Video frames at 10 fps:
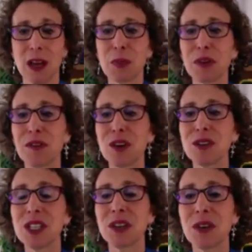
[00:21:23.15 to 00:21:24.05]

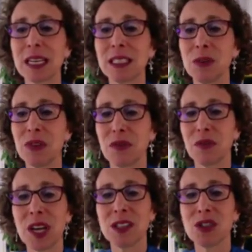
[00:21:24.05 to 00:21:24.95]
prefers interacting with
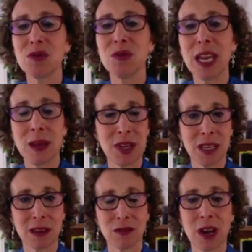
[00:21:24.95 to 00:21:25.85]
friends through
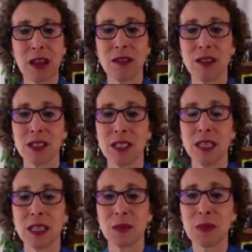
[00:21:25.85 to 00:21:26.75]
gaming rather than
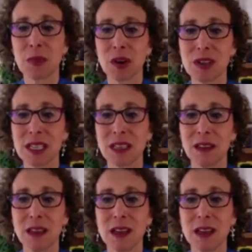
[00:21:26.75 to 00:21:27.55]
seeing them in person,